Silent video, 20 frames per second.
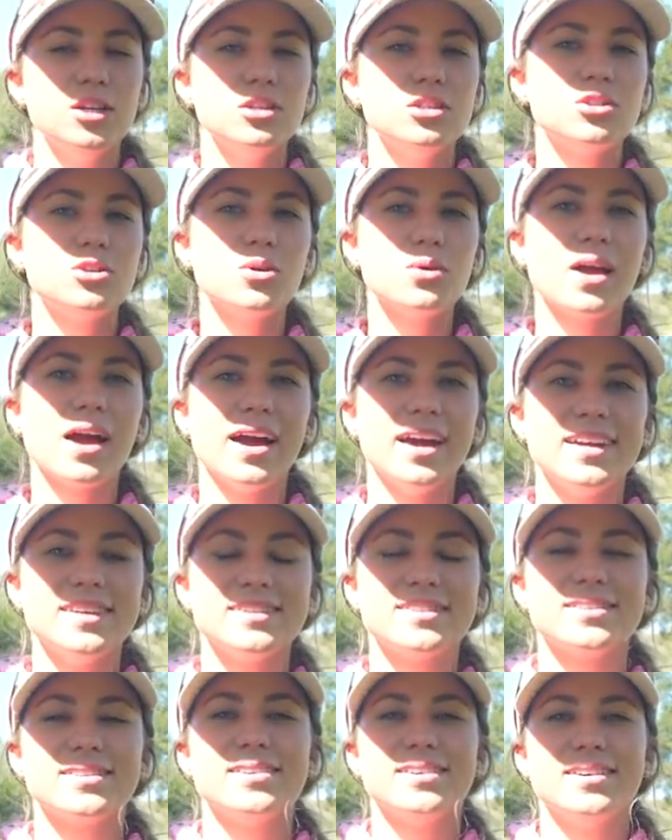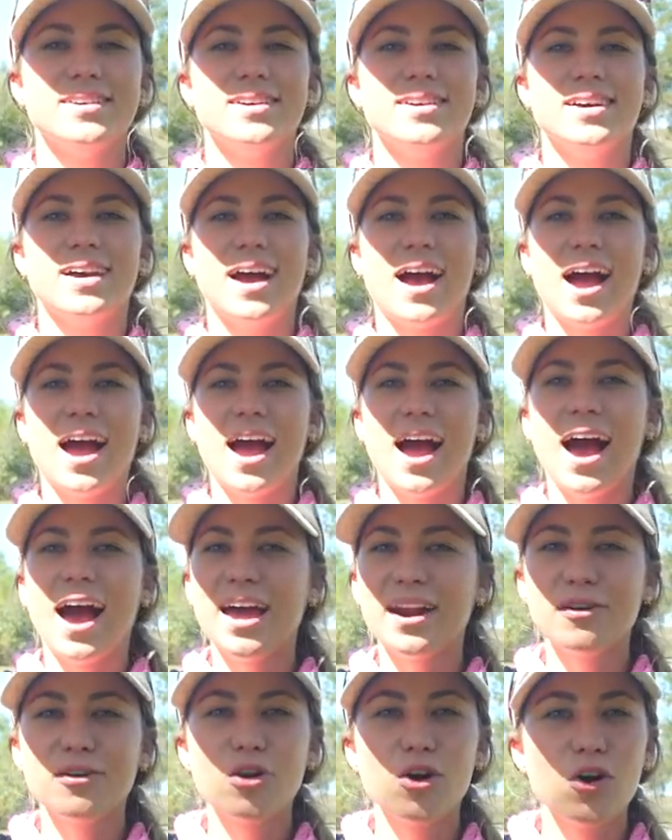So guys,
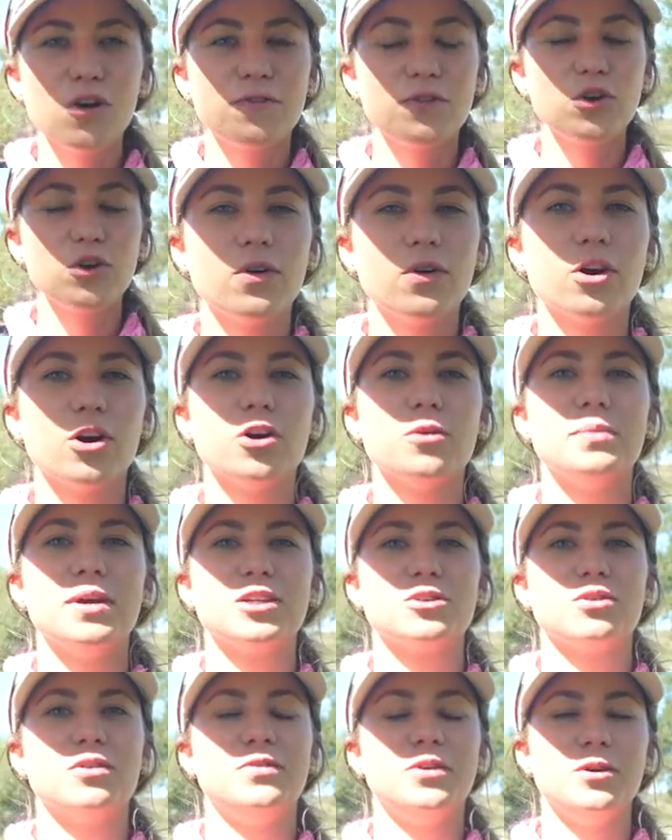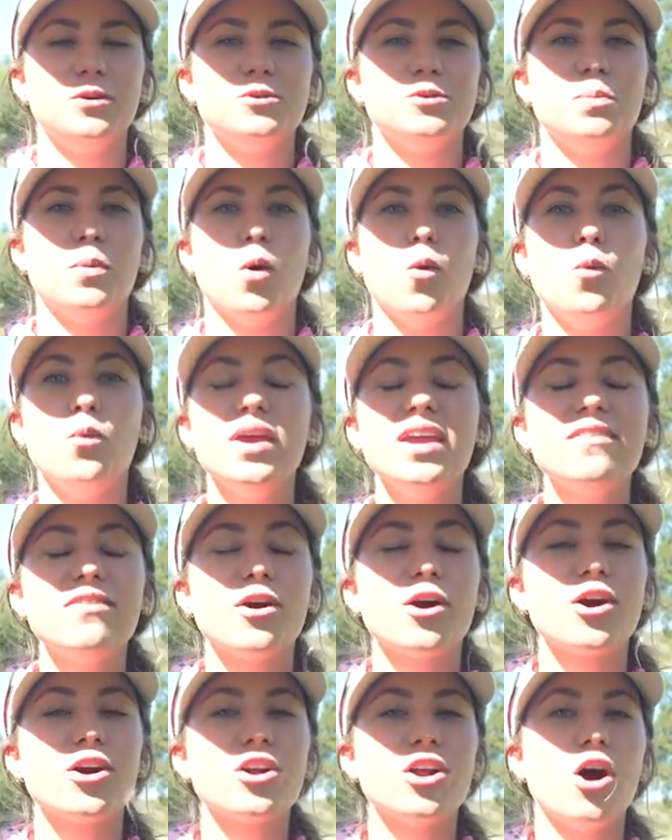I don't know if heard mixed reviews, but we've
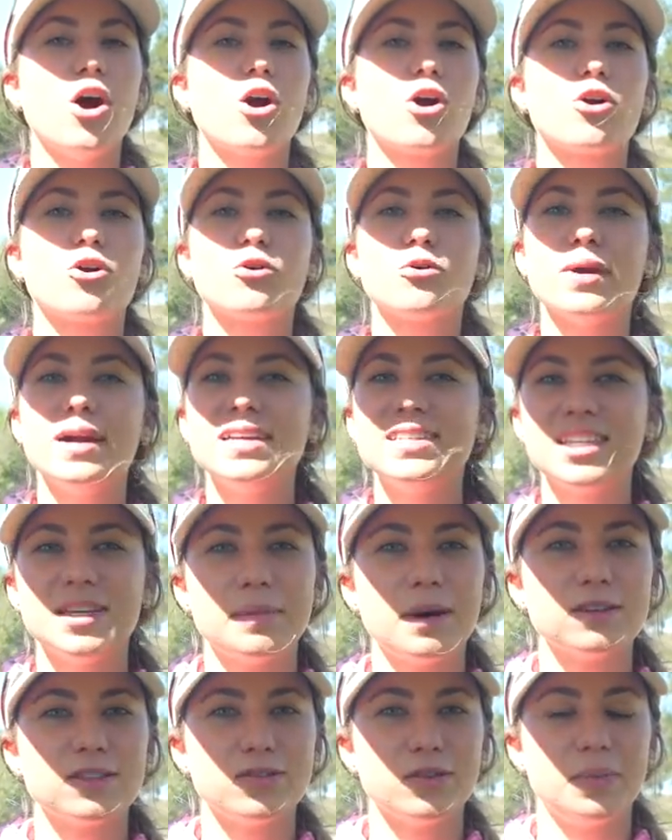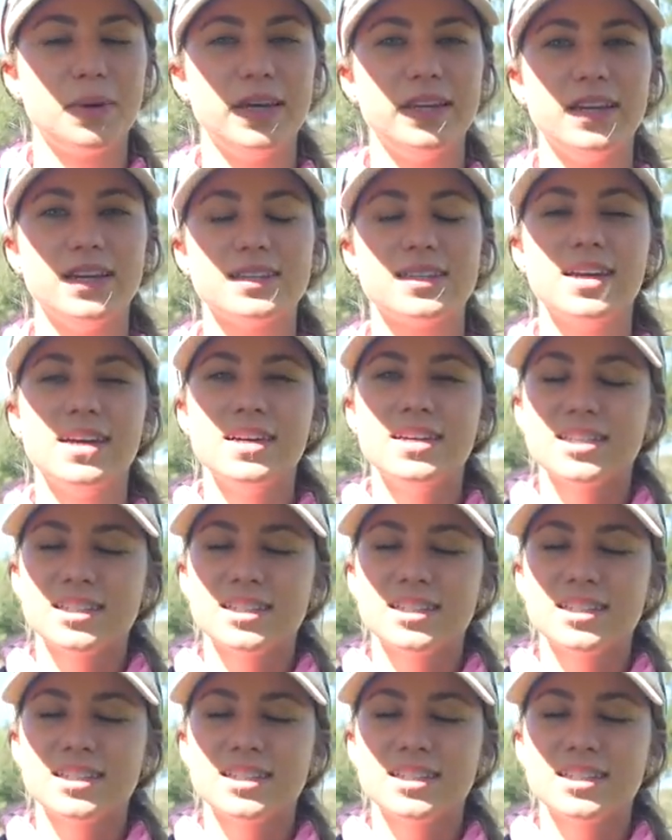heard crazy amounts of opinions.